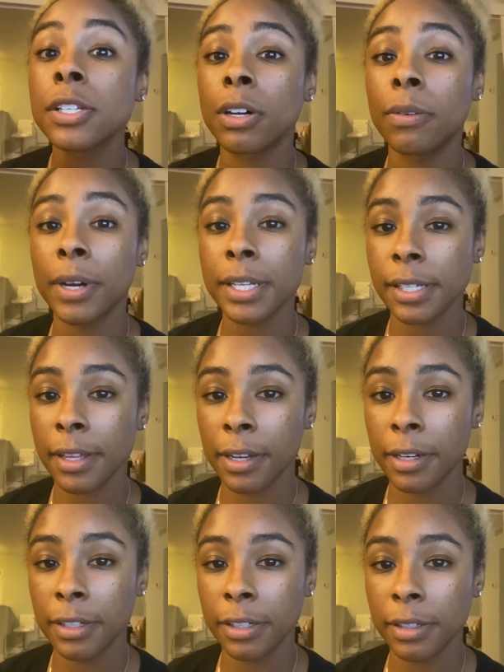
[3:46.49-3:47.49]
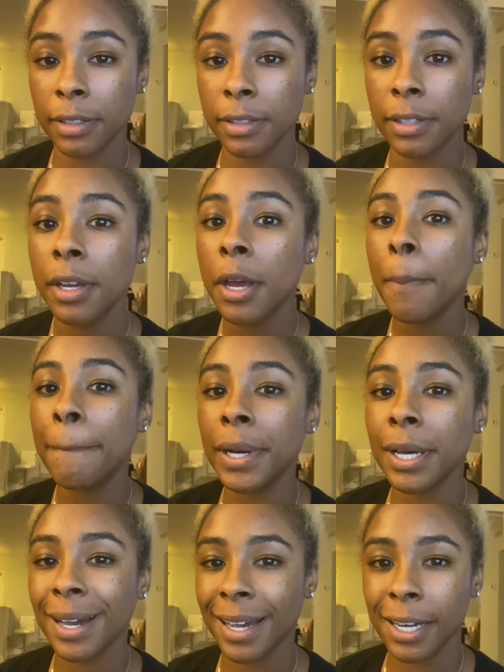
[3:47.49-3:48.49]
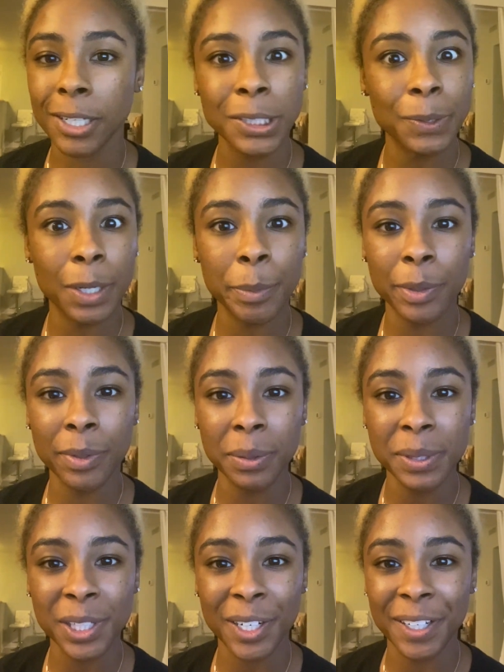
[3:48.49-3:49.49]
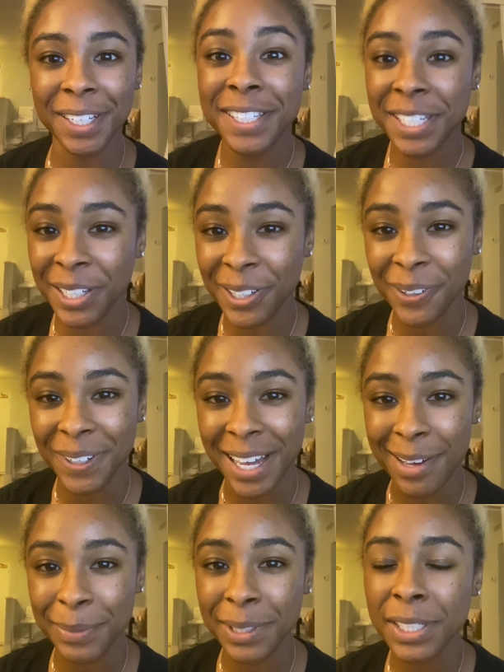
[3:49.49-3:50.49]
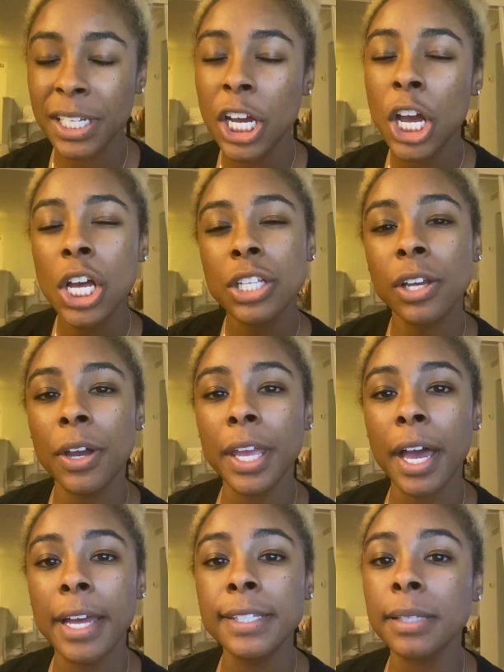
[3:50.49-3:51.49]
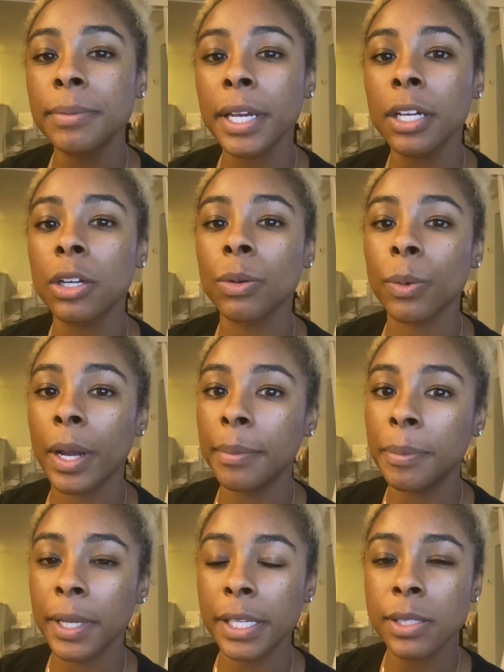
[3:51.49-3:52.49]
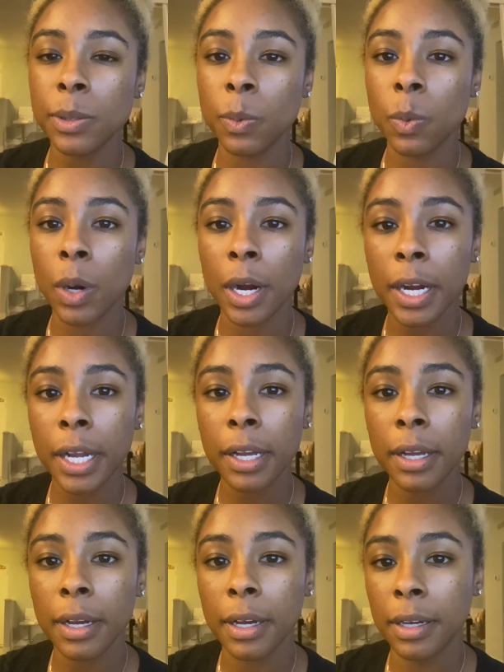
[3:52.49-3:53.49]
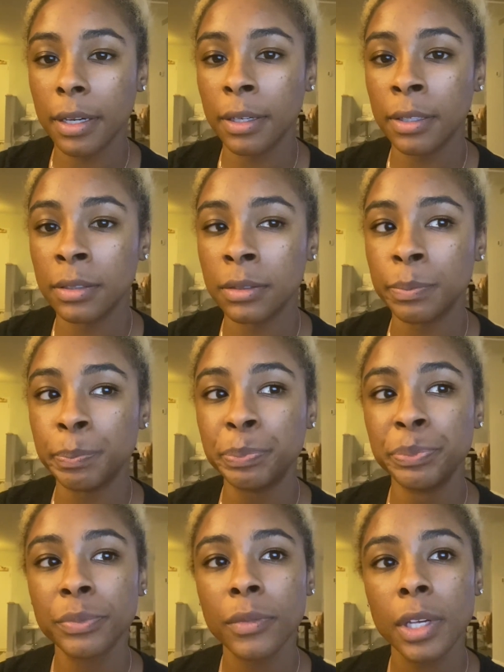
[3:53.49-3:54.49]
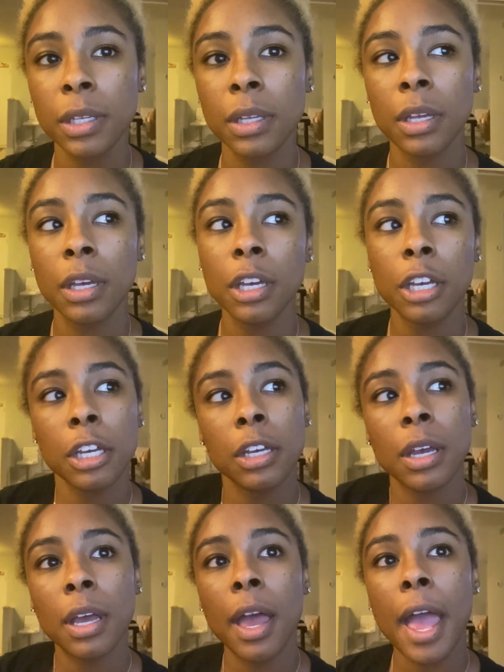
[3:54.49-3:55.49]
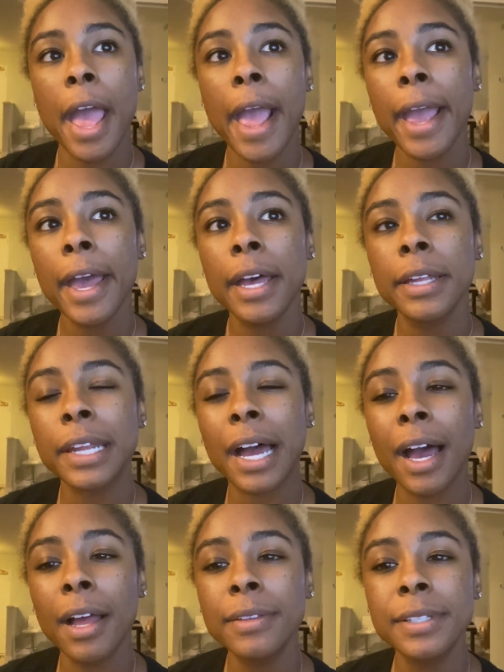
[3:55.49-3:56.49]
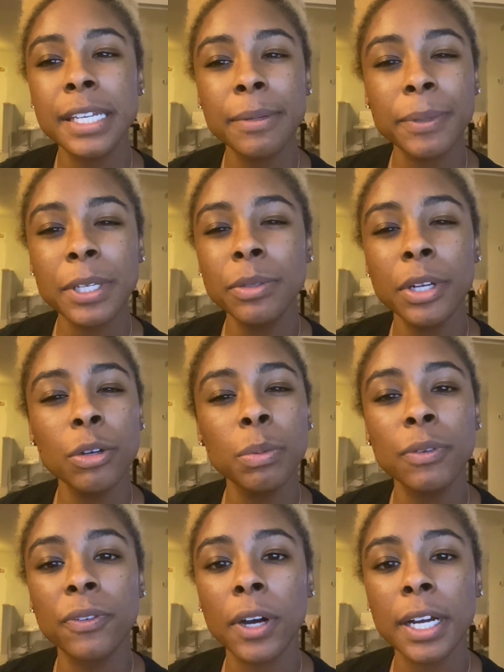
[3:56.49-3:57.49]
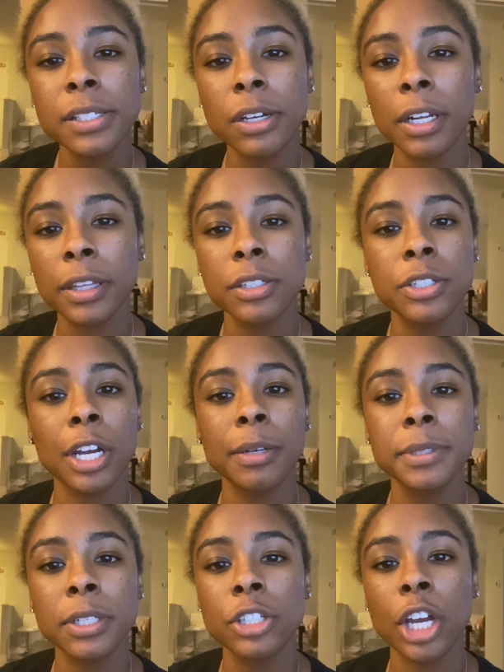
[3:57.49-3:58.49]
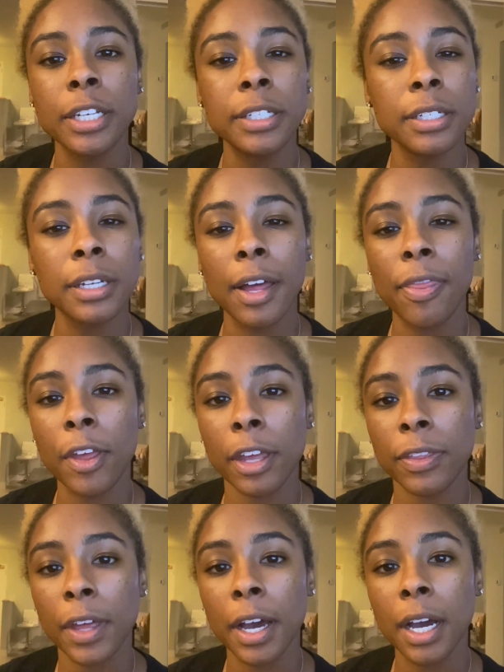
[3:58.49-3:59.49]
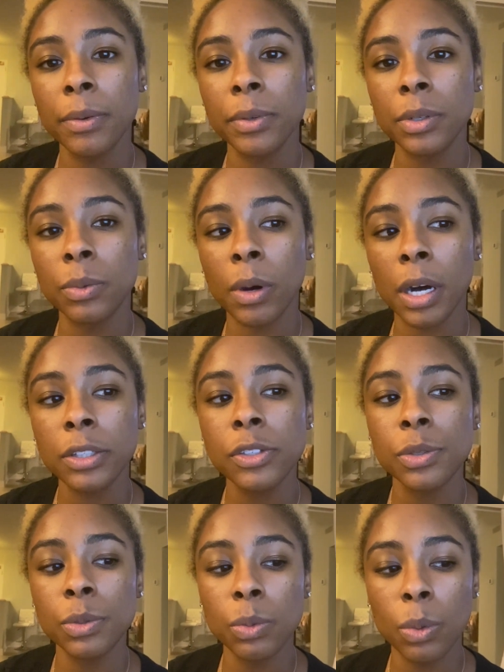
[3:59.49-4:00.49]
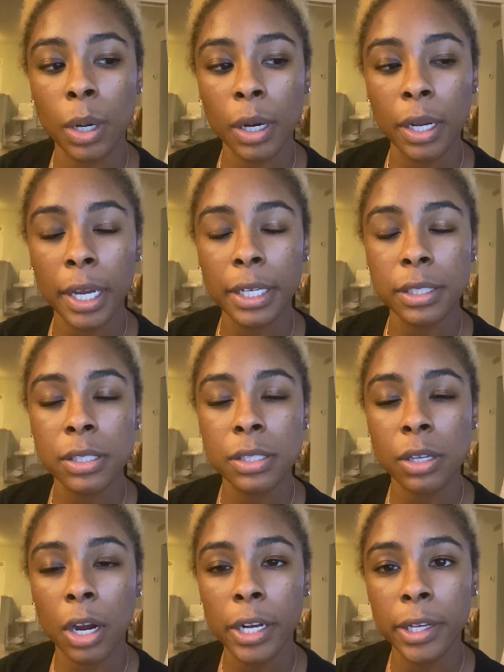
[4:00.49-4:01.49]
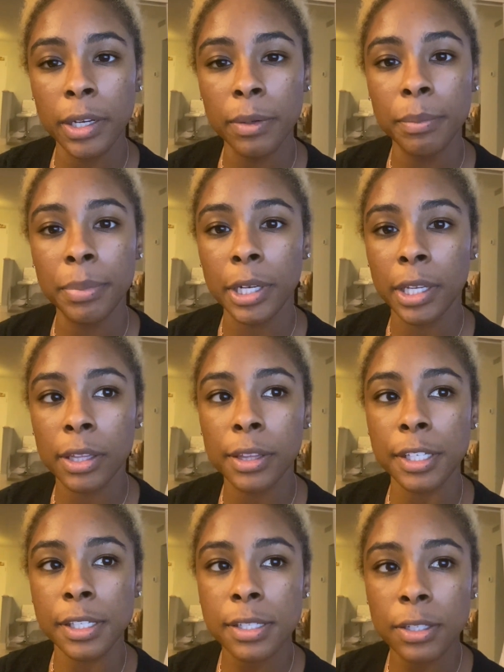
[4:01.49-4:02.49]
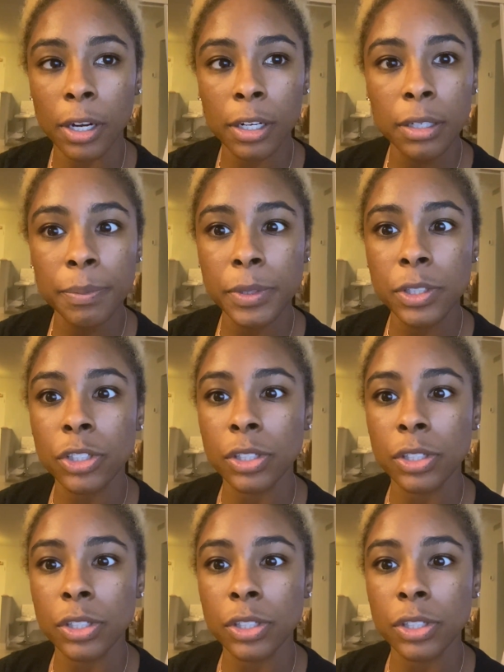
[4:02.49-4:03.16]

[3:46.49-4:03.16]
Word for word: So I want to say that I did good, but I also want to be real with y'all and tell y'all what happened. So yeah, it seemed like a great place to work. Um, and a tip, you know, before I started this job search, I did not think that I would want to work at a startup, but this startup is